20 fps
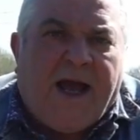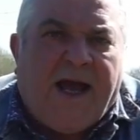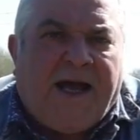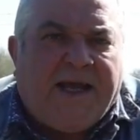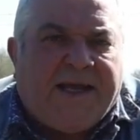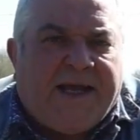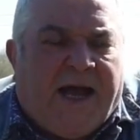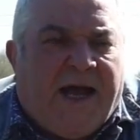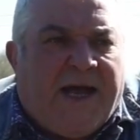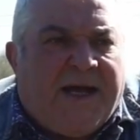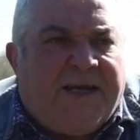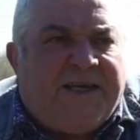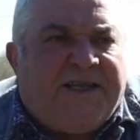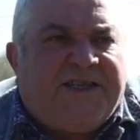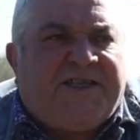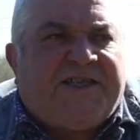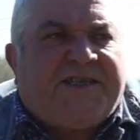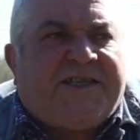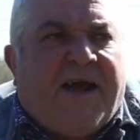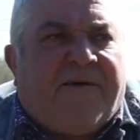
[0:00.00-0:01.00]
Hi
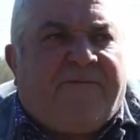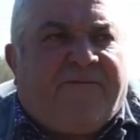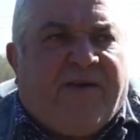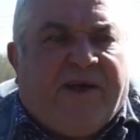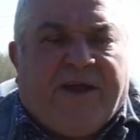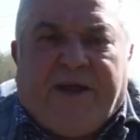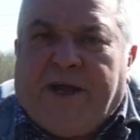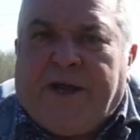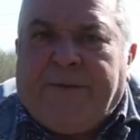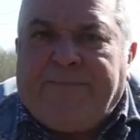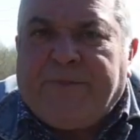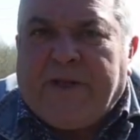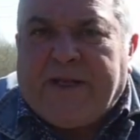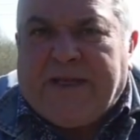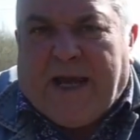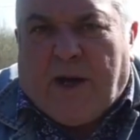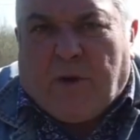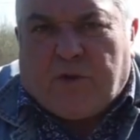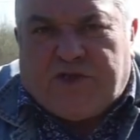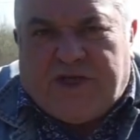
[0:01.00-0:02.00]
guys, Steph here.
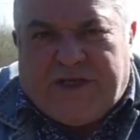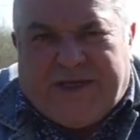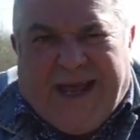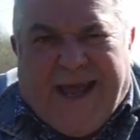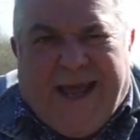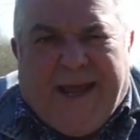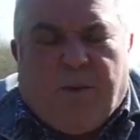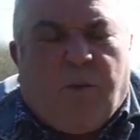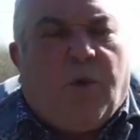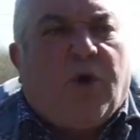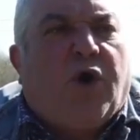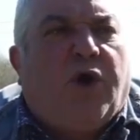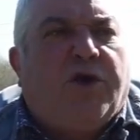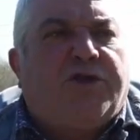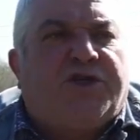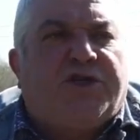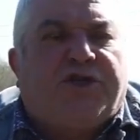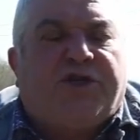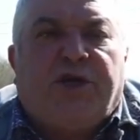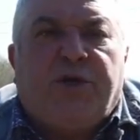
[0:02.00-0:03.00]
Now today we're going
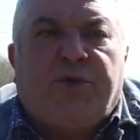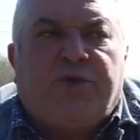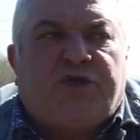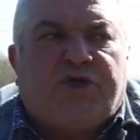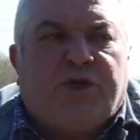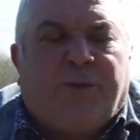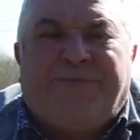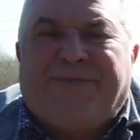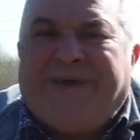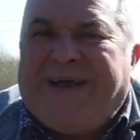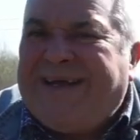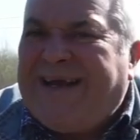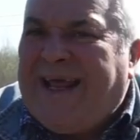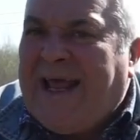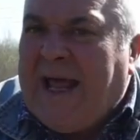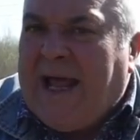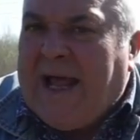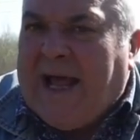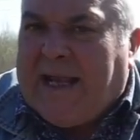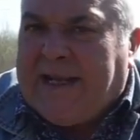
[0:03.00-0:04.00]
to do something
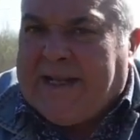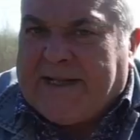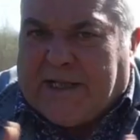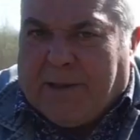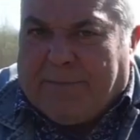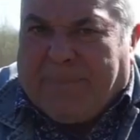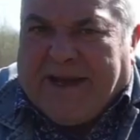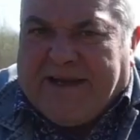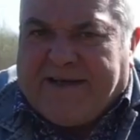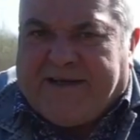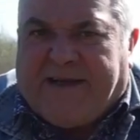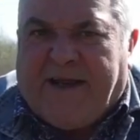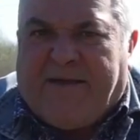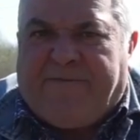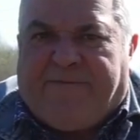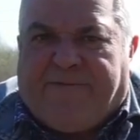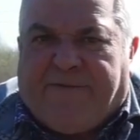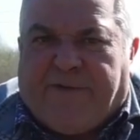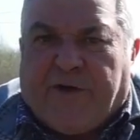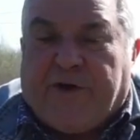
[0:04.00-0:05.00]
a little bit
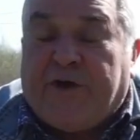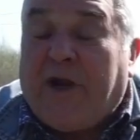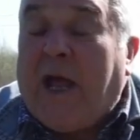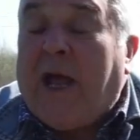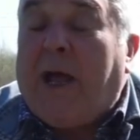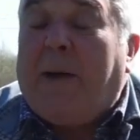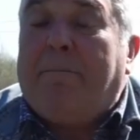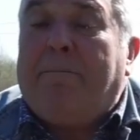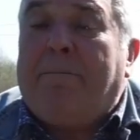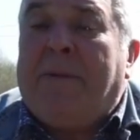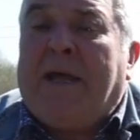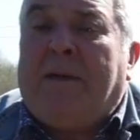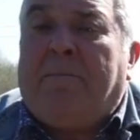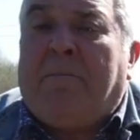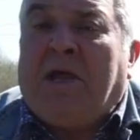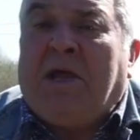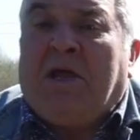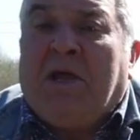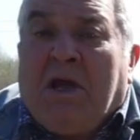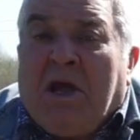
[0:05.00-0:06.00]
different,
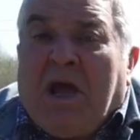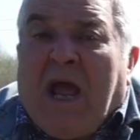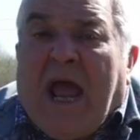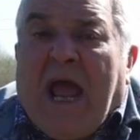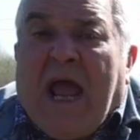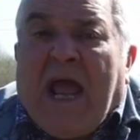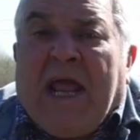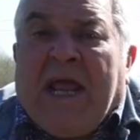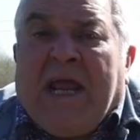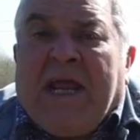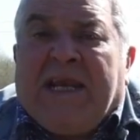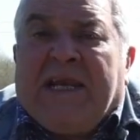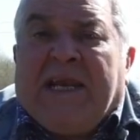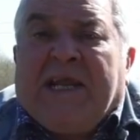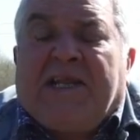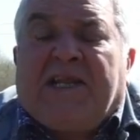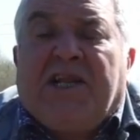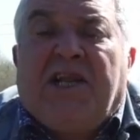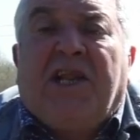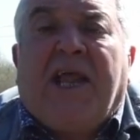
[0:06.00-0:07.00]
maybe a
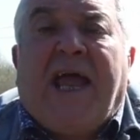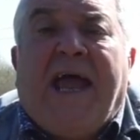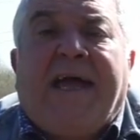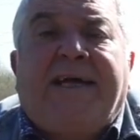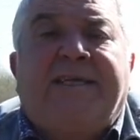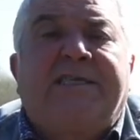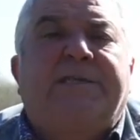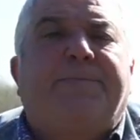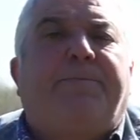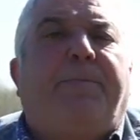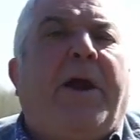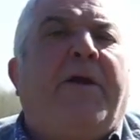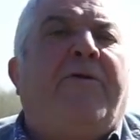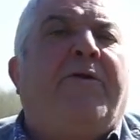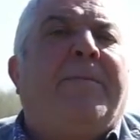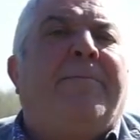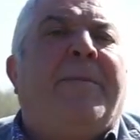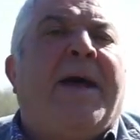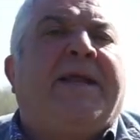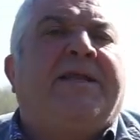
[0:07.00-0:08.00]
little
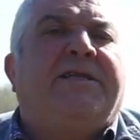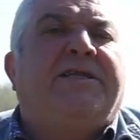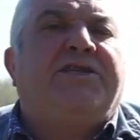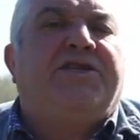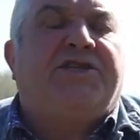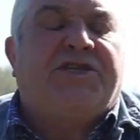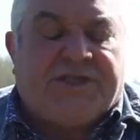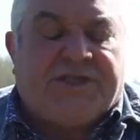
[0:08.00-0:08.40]
experiment.